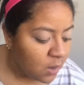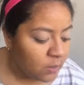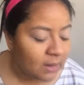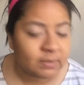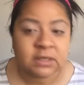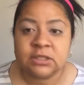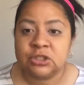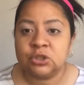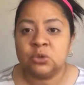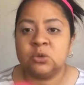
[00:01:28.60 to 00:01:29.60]
what I'm gonna
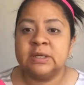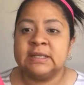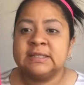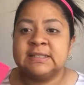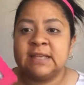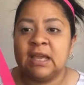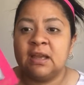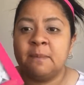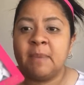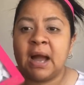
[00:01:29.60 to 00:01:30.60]
do is
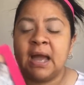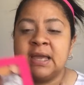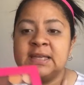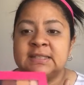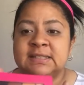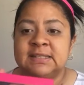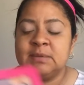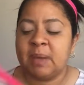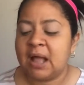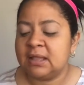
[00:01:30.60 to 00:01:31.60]
take my Z
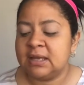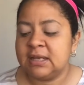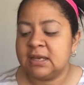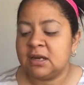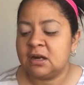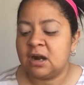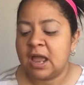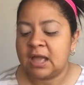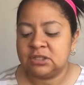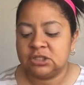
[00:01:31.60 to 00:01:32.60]
palette here
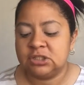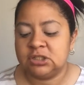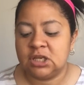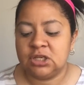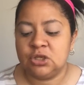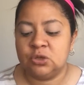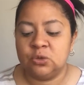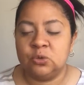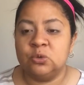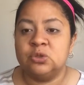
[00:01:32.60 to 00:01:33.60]
and just
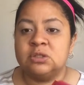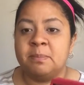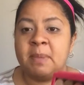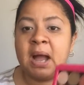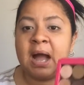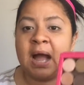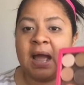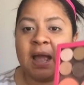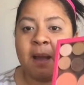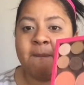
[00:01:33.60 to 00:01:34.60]
use
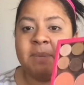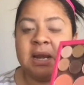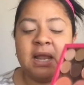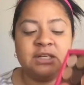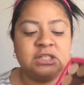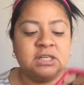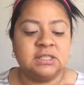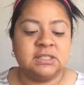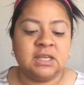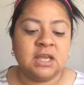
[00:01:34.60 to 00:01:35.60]
my
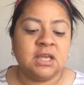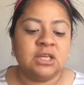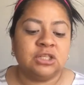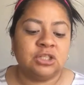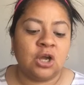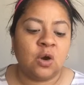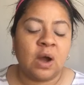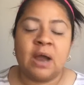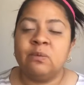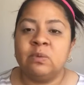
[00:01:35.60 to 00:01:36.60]
blushes.
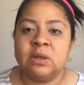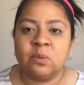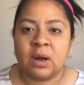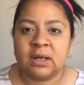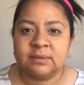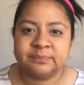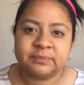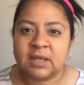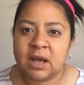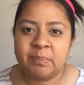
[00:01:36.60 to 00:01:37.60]
So I really want
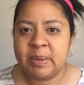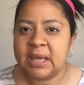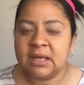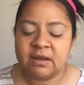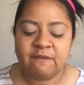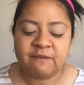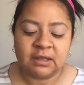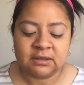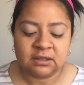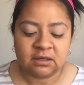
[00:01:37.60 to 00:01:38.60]
a pink
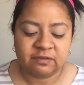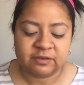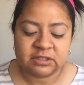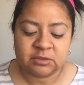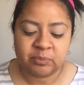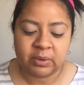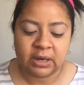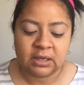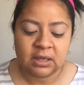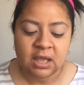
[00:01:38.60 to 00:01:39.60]
fun look for
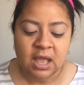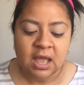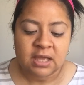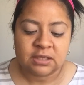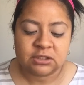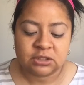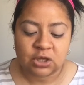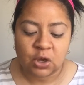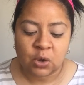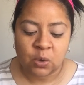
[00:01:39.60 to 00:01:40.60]
spring.
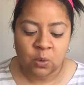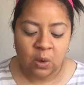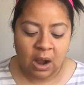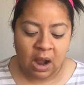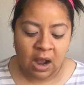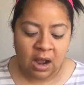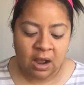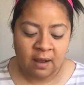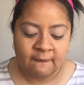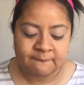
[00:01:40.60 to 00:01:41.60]
So
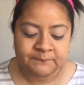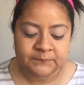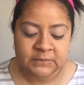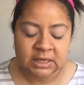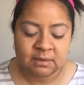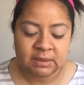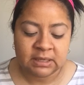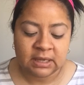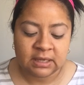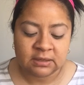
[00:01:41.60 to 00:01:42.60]
I'm gonna
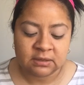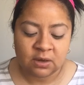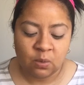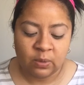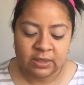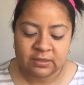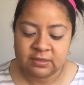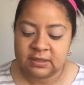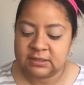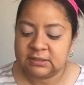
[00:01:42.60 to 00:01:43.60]
begin with
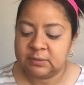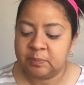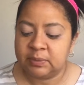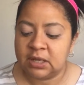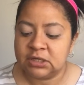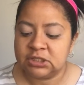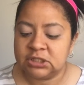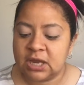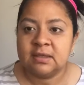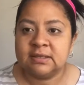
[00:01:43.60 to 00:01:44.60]
this
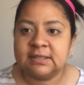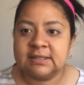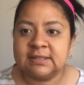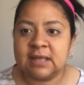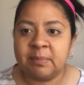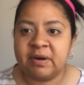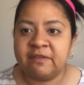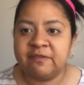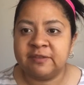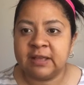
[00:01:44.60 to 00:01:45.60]
blush. This is Summer
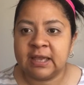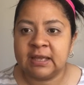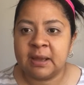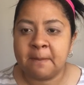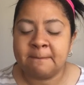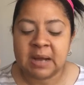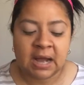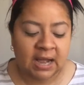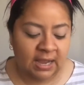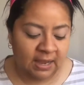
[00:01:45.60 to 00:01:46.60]
Fling
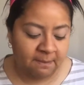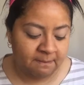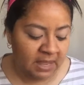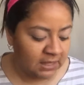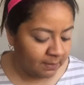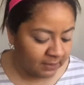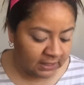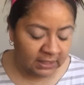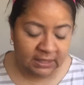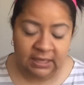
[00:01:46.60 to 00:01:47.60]
by
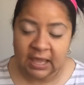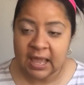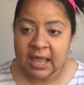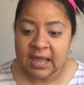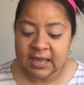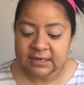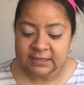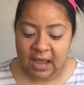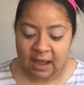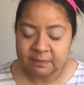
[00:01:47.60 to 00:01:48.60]
makeupgeek,
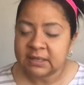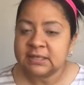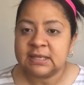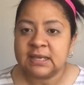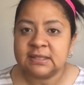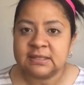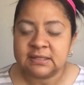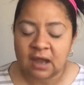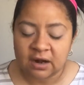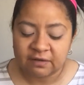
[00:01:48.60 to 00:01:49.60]
and I'm gonna take
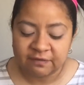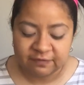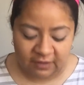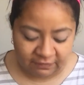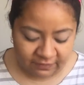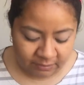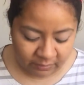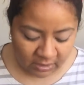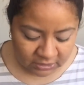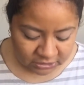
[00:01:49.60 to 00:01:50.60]
this on a fluffy
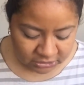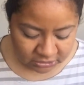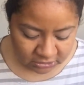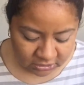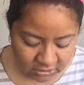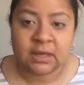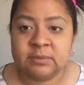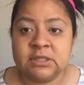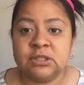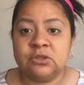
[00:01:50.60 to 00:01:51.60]
brush. I'm
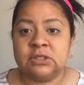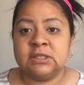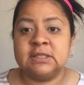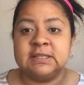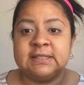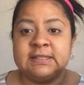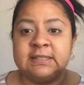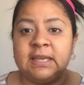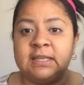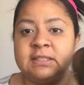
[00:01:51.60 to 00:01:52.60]
just using this
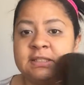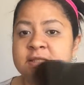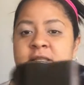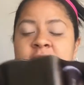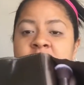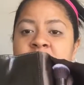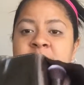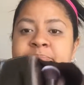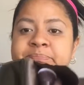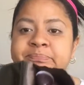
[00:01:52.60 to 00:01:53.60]
kit,
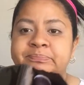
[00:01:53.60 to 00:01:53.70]
and